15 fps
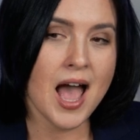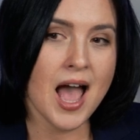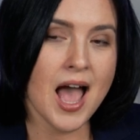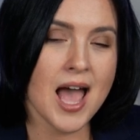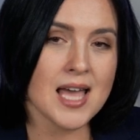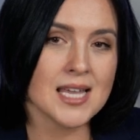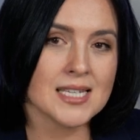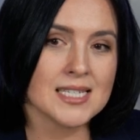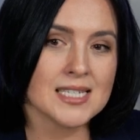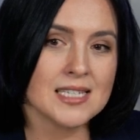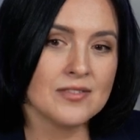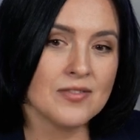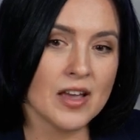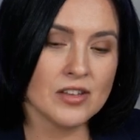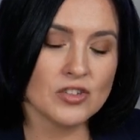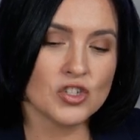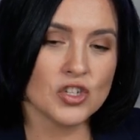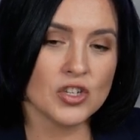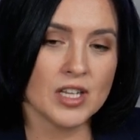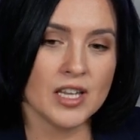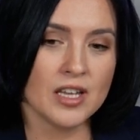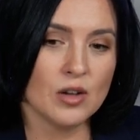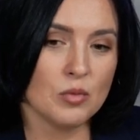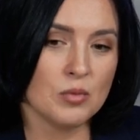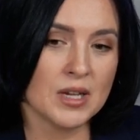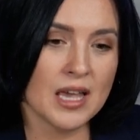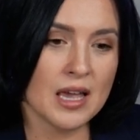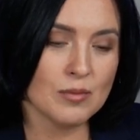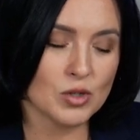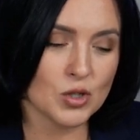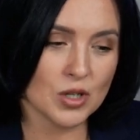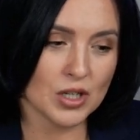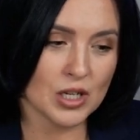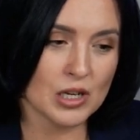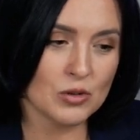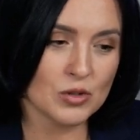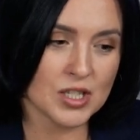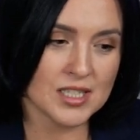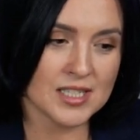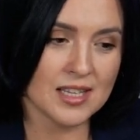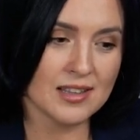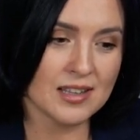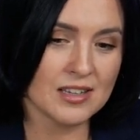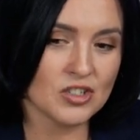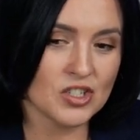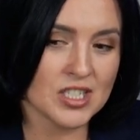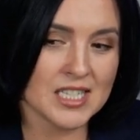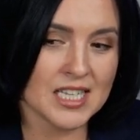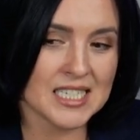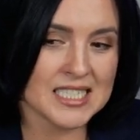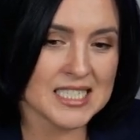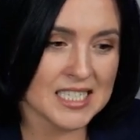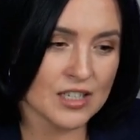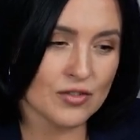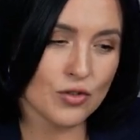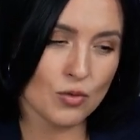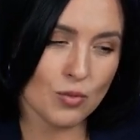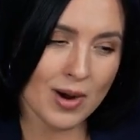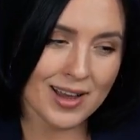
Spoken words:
and eventually we came to conclusions that they just like seek for